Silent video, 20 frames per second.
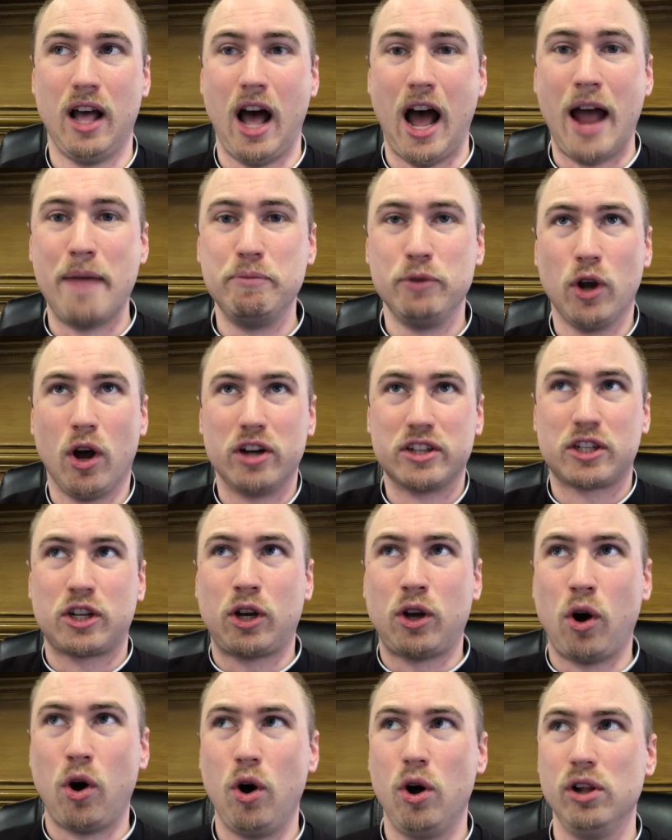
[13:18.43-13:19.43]
I'm not
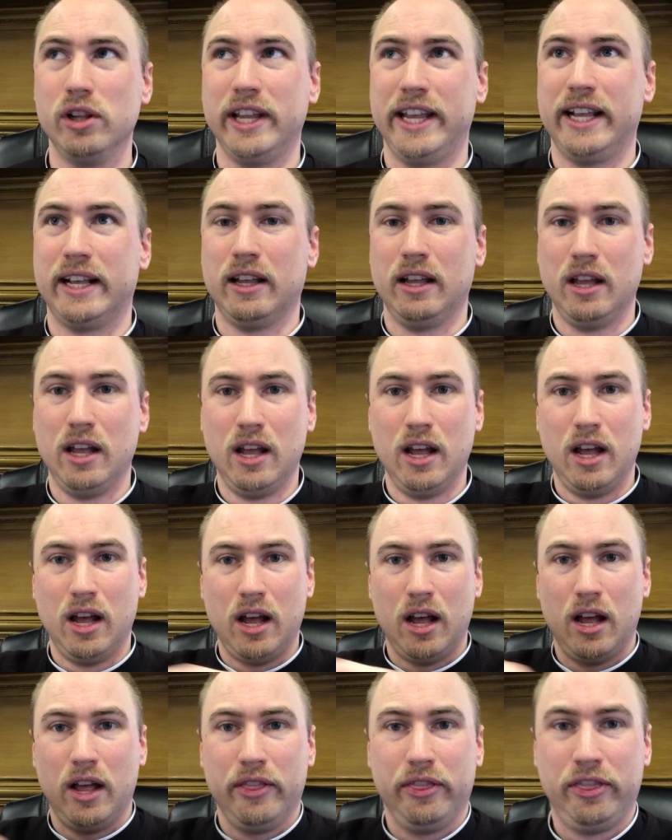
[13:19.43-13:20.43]
calling
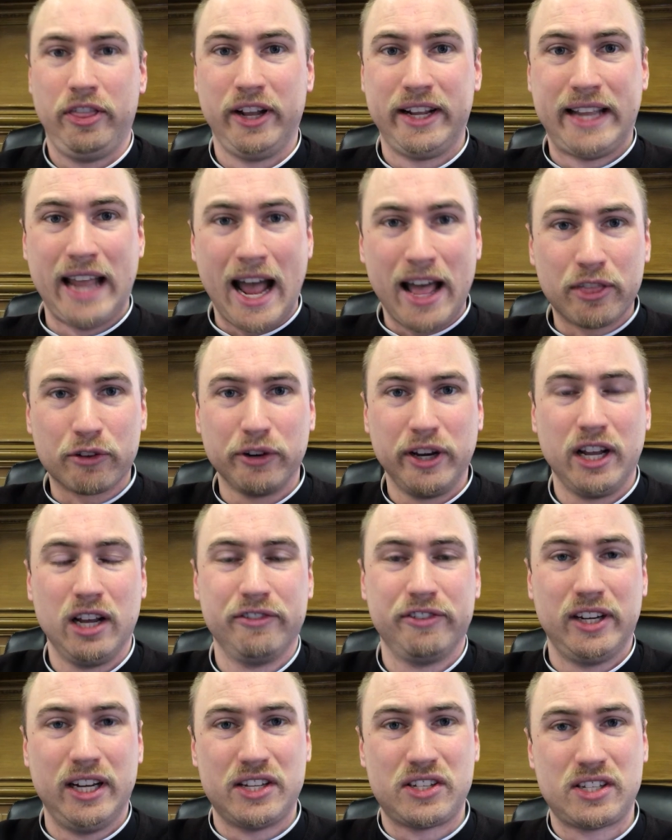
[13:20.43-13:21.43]
the gathering
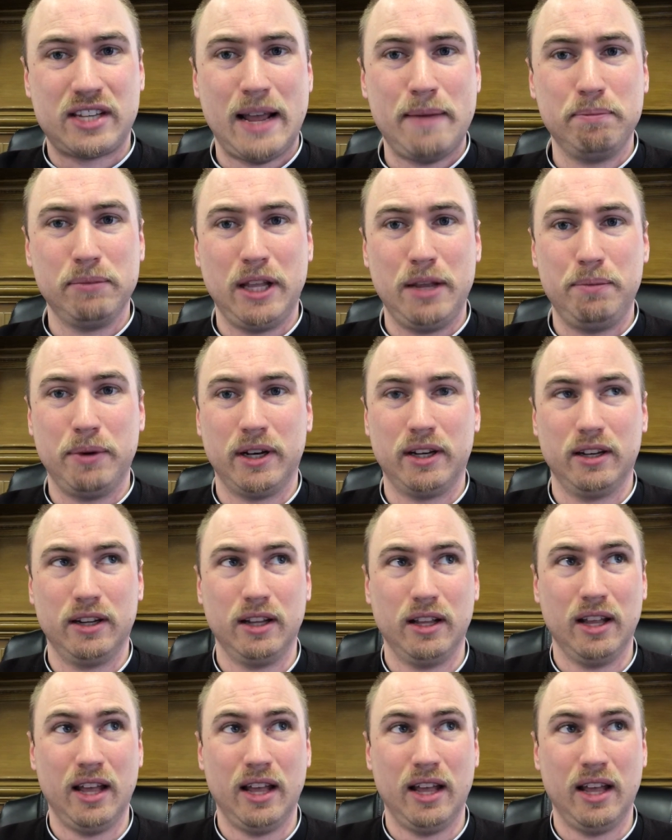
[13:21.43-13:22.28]
of an assembly, but